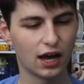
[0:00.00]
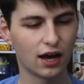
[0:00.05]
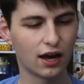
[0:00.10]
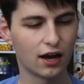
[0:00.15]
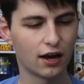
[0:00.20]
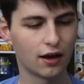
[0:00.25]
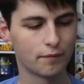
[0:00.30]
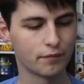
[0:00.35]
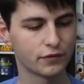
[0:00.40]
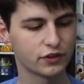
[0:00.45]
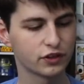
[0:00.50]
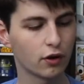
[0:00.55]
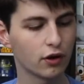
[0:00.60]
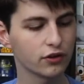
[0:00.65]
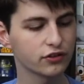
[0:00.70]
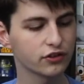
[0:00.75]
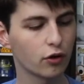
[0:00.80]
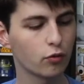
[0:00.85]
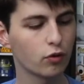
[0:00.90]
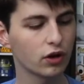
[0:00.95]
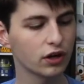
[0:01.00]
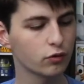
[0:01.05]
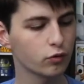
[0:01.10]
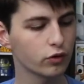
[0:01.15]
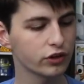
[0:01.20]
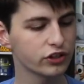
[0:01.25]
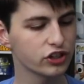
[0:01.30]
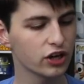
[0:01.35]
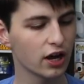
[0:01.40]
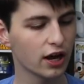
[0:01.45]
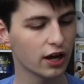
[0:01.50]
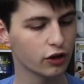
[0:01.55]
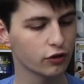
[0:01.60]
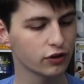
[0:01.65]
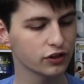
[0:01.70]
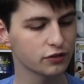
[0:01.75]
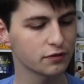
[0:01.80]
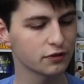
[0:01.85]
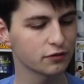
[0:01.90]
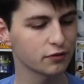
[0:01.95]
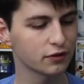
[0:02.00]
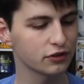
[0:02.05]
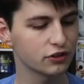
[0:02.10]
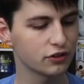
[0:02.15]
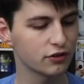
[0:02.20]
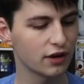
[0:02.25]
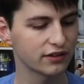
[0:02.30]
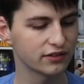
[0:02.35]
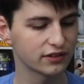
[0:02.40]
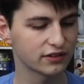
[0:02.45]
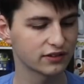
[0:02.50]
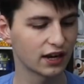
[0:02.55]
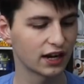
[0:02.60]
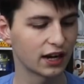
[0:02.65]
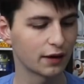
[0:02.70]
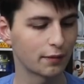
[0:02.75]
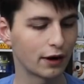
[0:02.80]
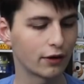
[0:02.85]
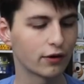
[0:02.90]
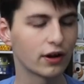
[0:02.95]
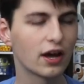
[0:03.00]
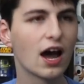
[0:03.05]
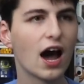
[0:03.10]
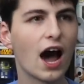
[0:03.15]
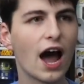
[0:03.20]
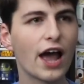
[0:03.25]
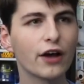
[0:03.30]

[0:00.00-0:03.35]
So also, which Christmas ones are you guys excited about?